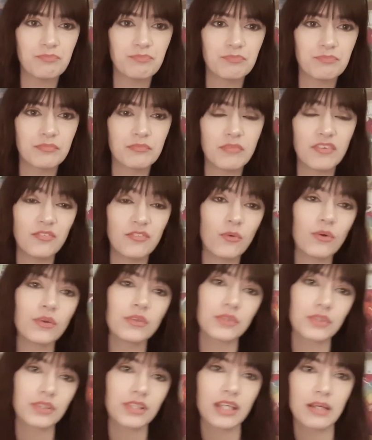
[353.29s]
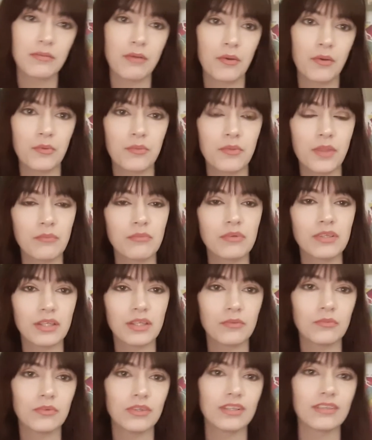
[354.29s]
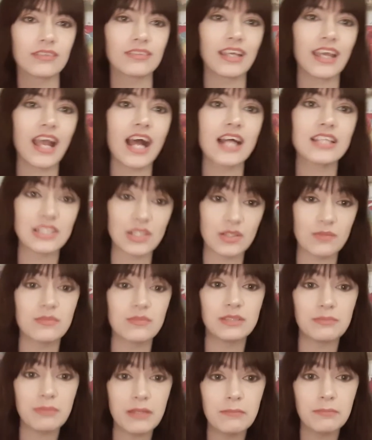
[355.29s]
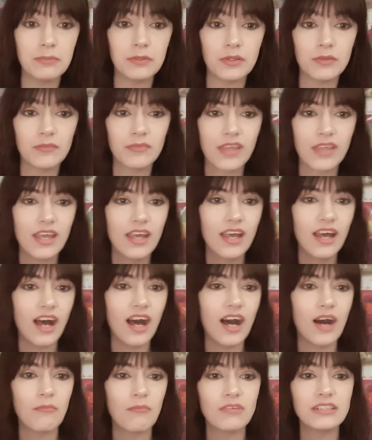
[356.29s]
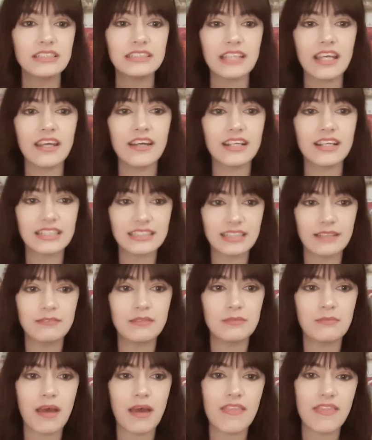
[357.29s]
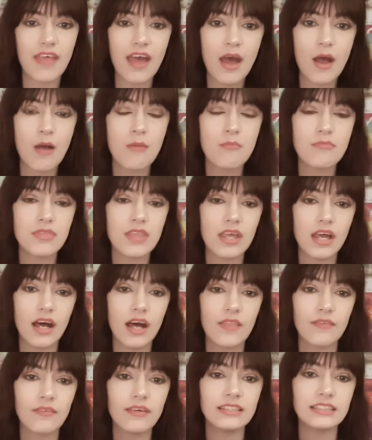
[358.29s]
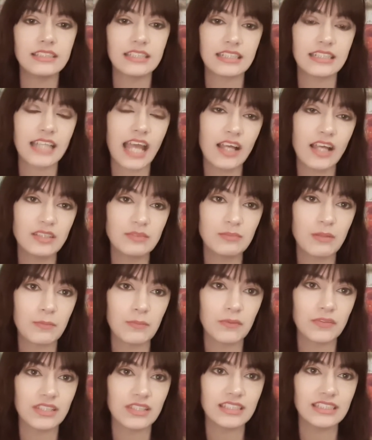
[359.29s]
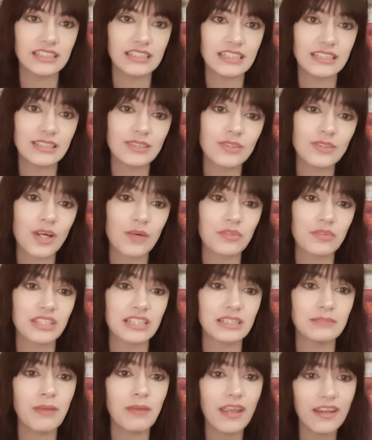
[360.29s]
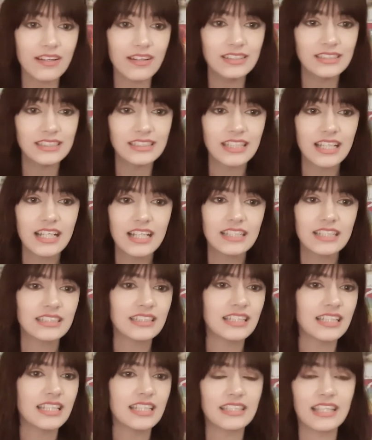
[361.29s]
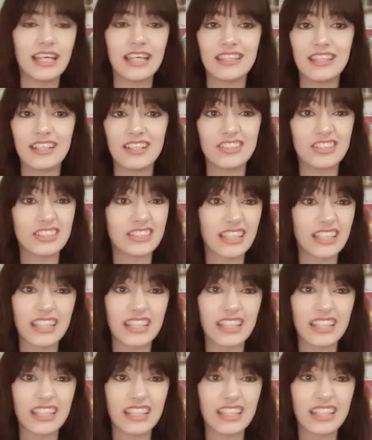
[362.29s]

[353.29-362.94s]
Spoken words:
before learning about who they really were, they got to know them as people. Once they are accepted by them, the rest of the townspeople then sees Luca with his parents, seeing that they're just like